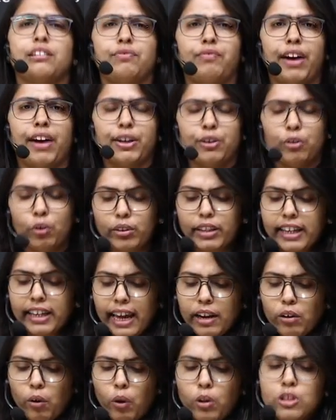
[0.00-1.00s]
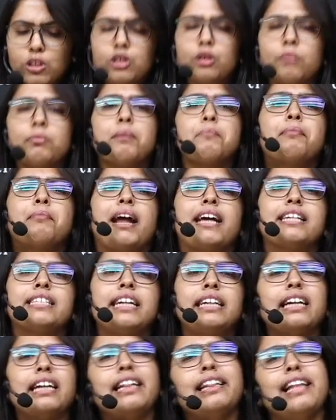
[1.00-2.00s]
they can also be present,
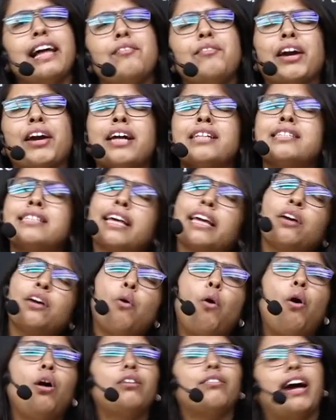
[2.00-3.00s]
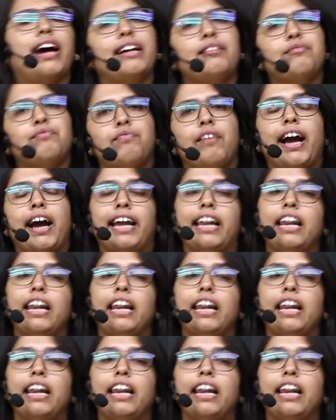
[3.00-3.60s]
and then we can say, all right, fine,